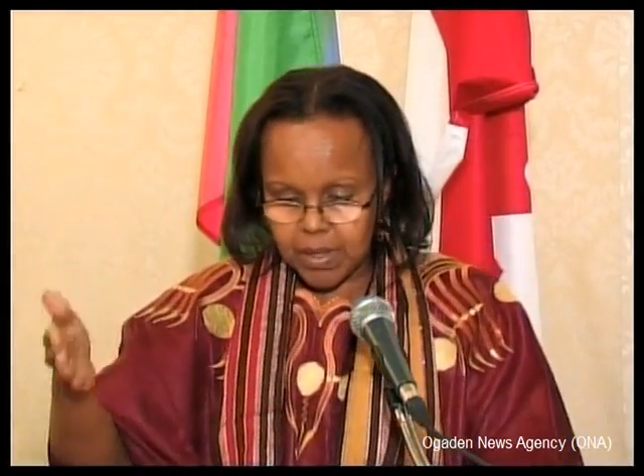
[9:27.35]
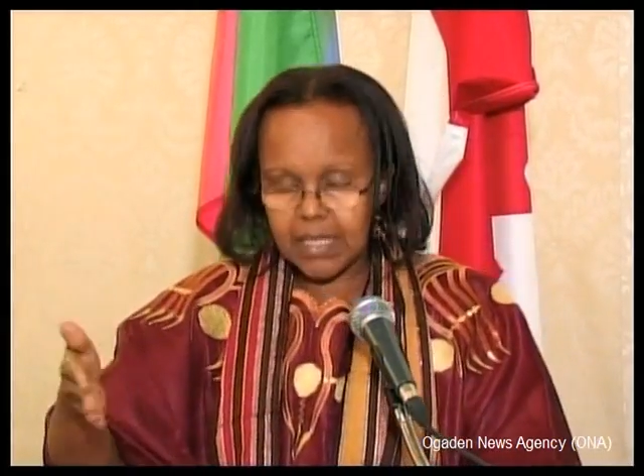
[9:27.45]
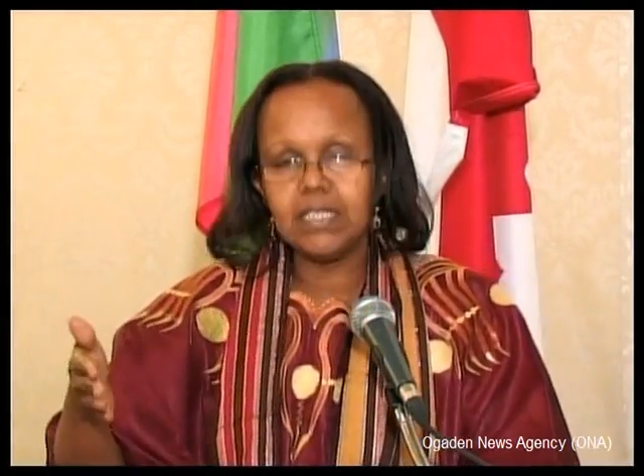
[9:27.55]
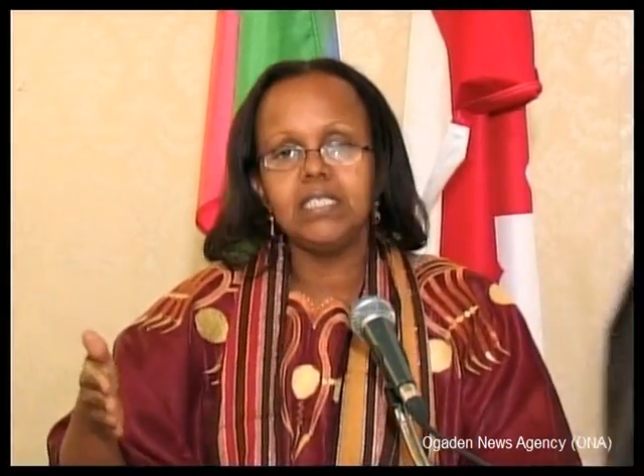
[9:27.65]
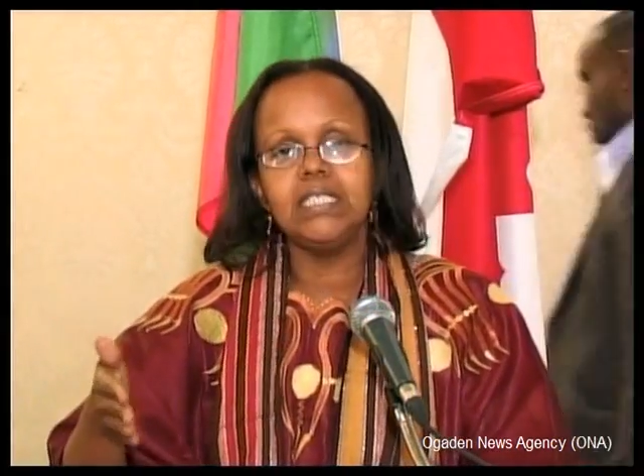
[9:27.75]

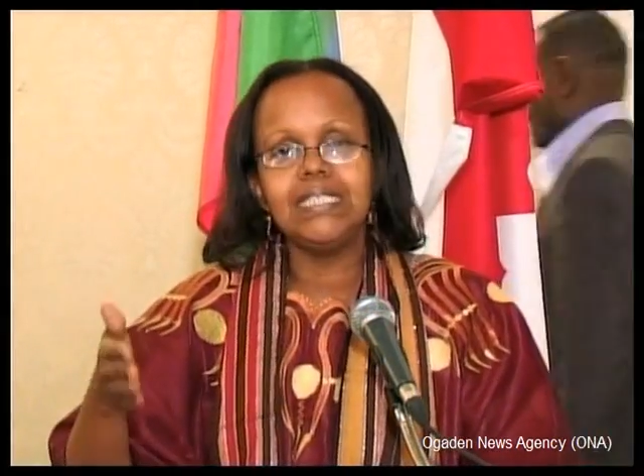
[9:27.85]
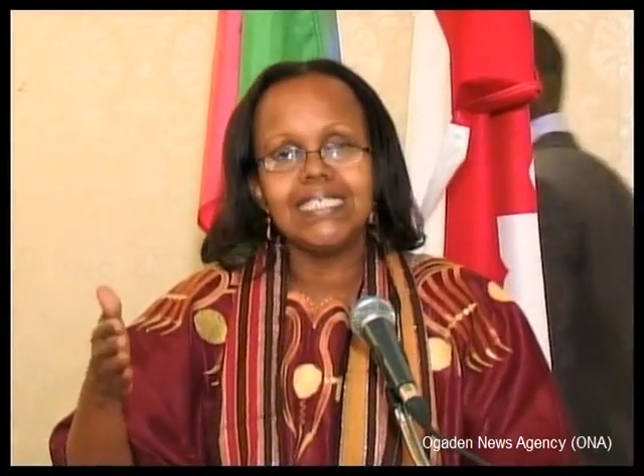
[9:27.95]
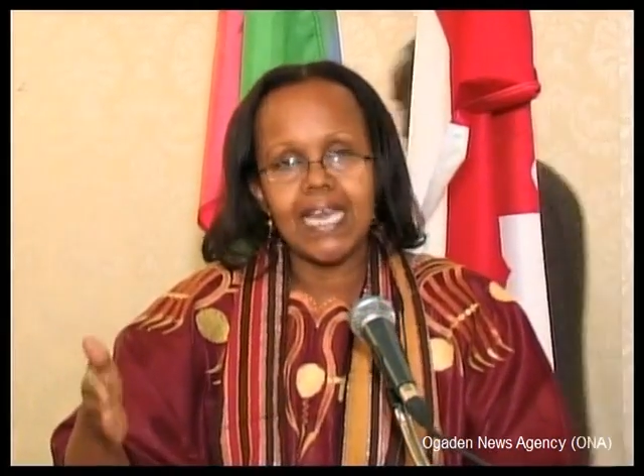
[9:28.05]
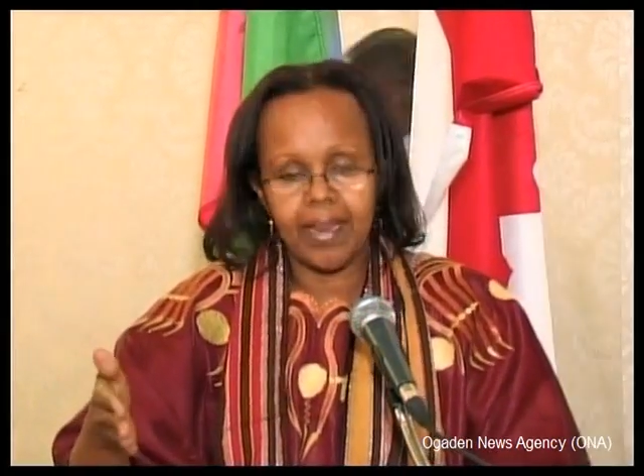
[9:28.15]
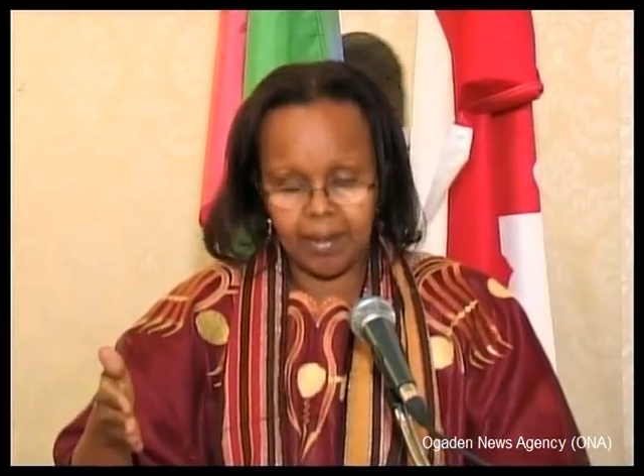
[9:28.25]

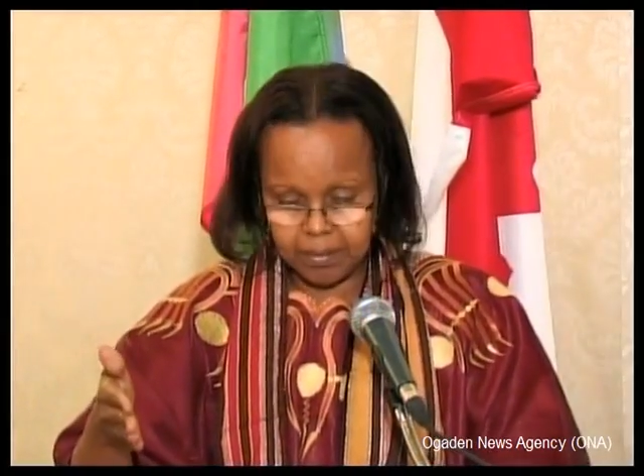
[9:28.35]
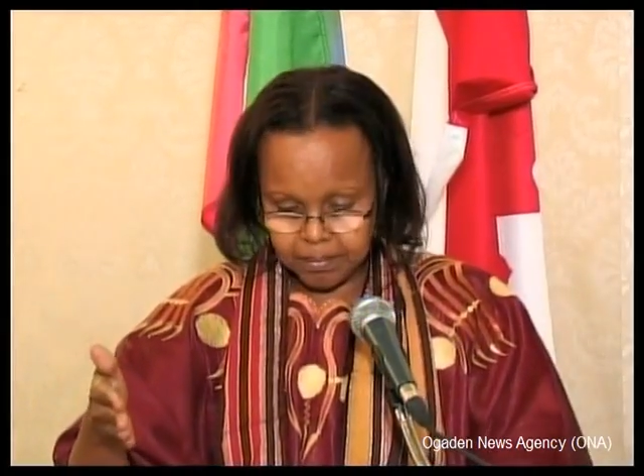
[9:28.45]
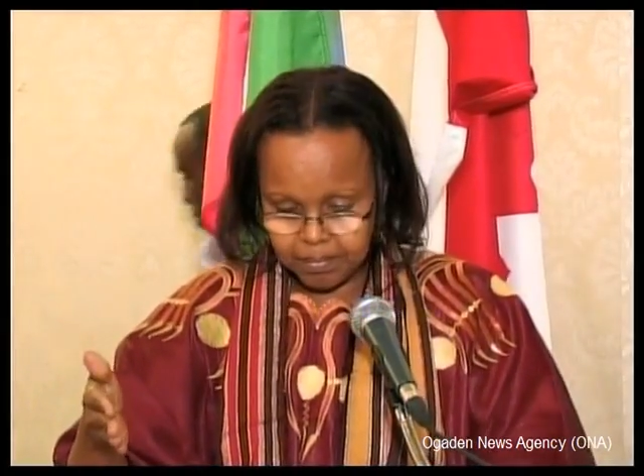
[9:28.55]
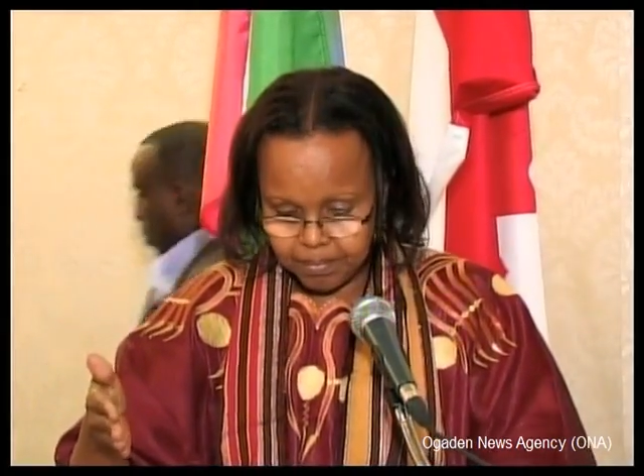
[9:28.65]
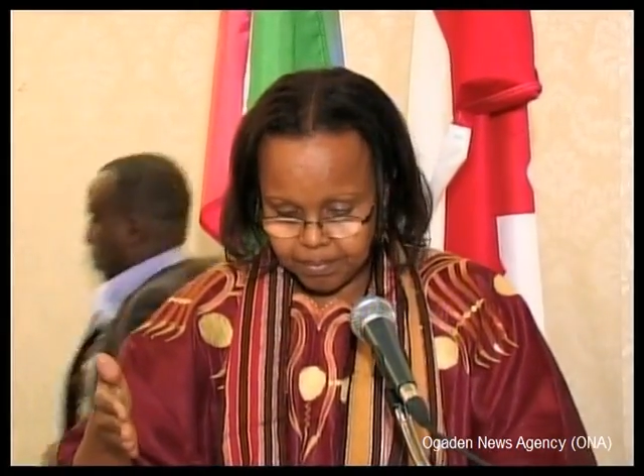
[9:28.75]

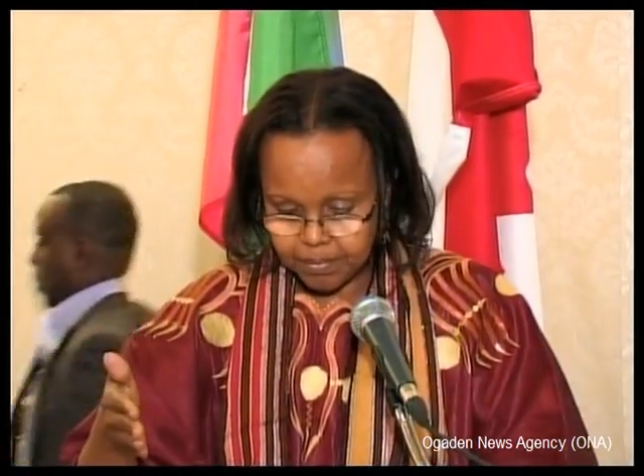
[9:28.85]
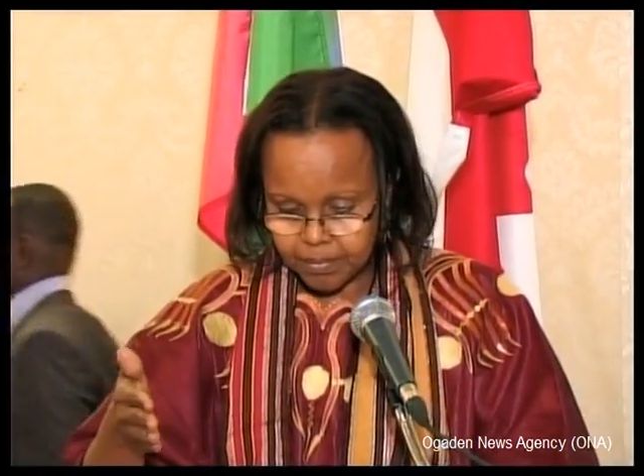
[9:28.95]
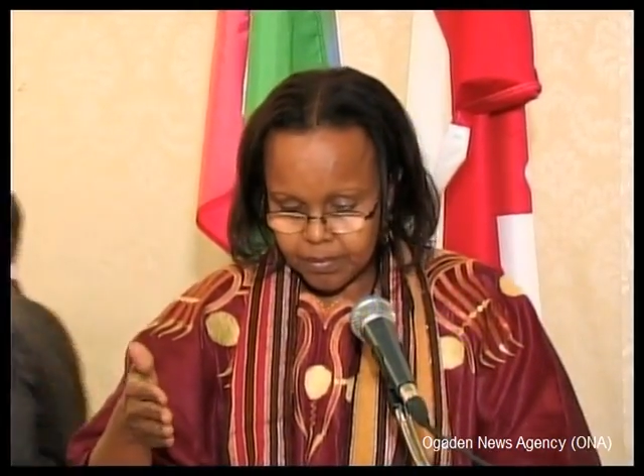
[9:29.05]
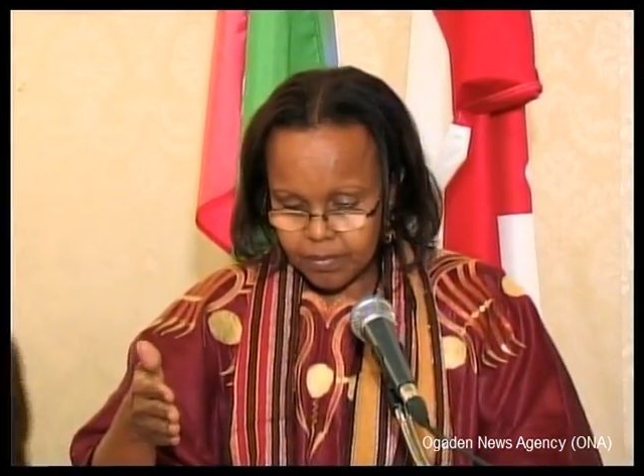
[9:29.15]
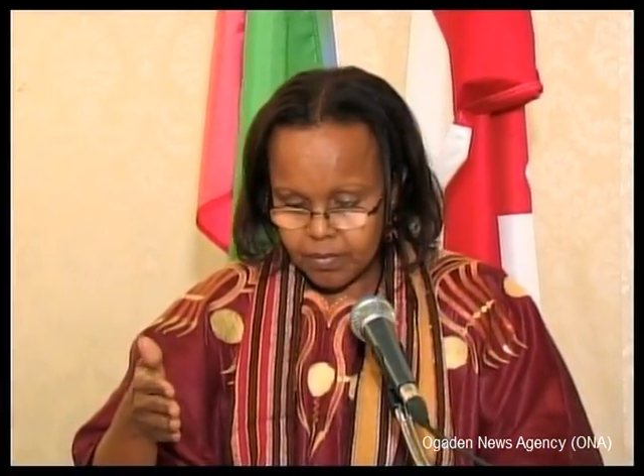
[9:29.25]
1910,
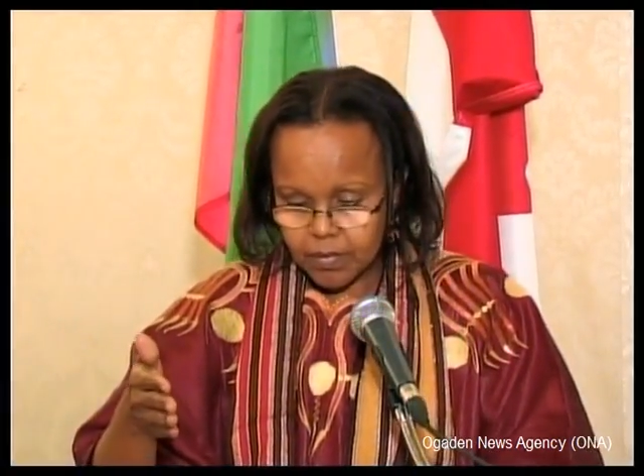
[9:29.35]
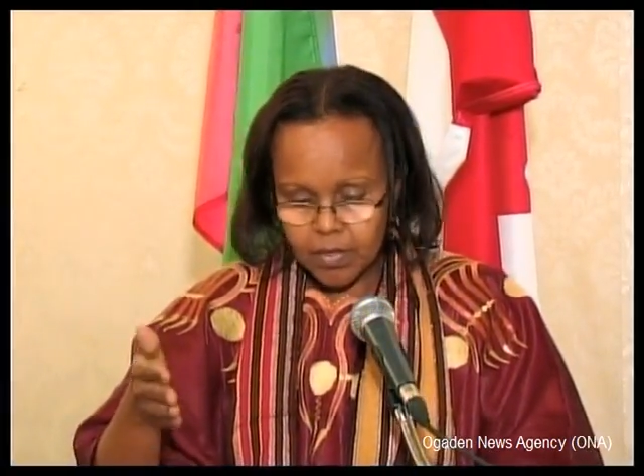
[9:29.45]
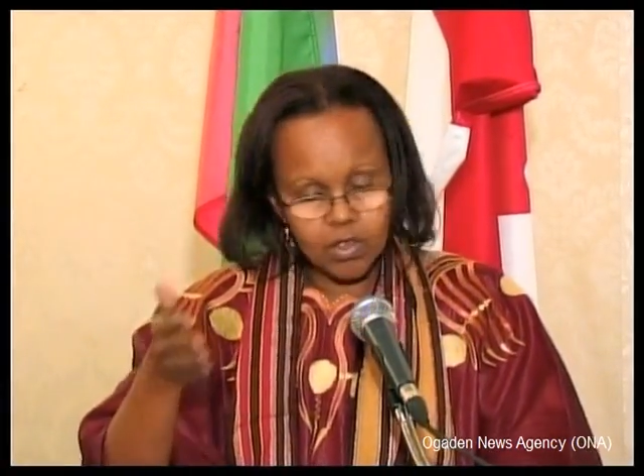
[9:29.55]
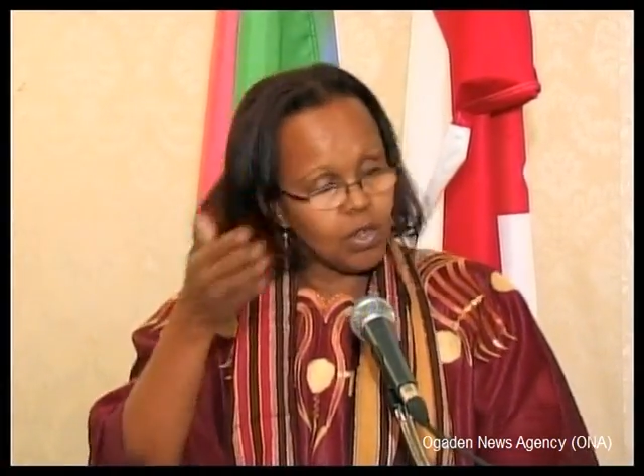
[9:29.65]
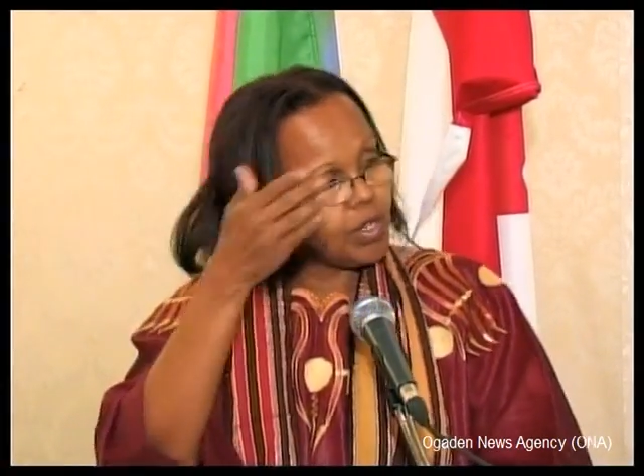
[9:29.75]
not